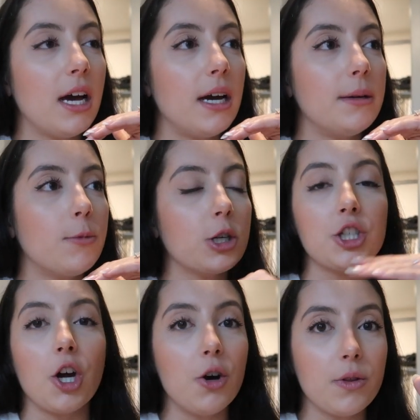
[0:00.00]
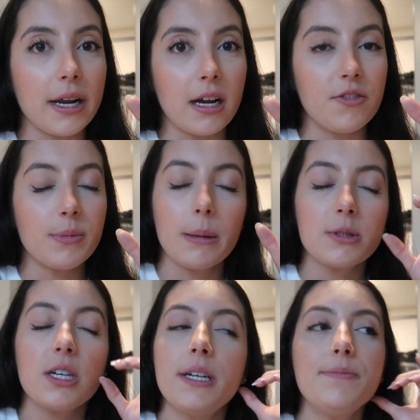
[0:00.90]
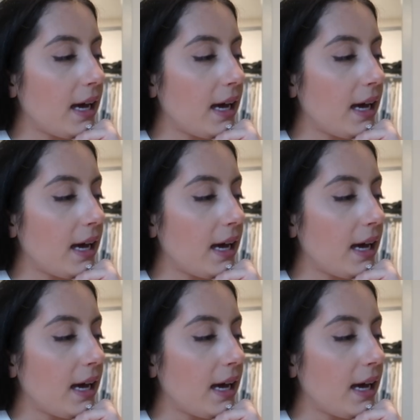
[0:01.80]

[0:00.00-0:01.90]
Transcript: um, or show that I got from Amazon.